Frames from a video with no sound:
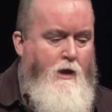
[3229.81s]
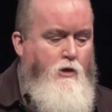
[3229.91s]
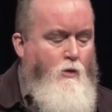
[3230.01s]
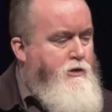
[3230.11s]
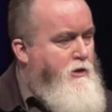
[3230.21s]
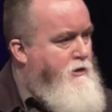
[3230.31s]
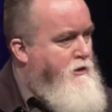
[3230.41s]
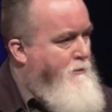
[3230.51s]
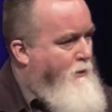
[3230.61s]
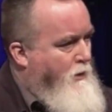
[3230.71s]
you would
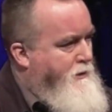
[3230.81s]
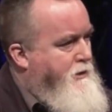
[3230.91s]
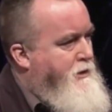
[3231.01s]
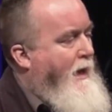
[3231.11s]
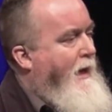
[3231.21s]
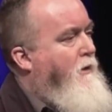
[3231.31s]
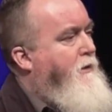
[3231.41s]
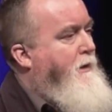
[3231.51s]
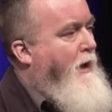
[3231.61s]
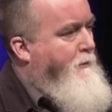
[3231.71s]
just support the
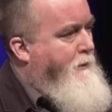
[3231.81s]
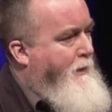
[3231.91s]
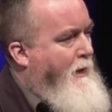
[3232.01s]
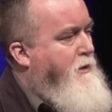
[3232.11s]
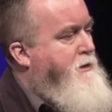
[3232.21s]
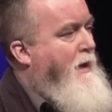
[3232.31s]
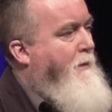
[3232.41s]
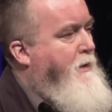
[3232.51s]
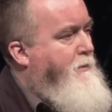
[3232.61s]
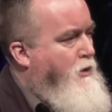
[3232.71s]
child and help the parents
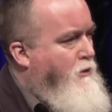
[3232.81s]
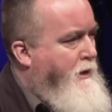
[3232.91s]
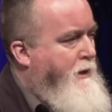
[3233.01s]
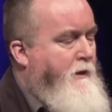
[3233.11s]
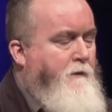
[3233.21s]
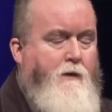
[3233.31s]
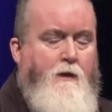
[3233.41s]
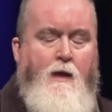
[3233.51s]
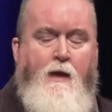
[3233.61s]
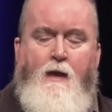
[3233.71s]
not be punitive
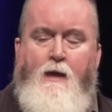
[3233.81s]
and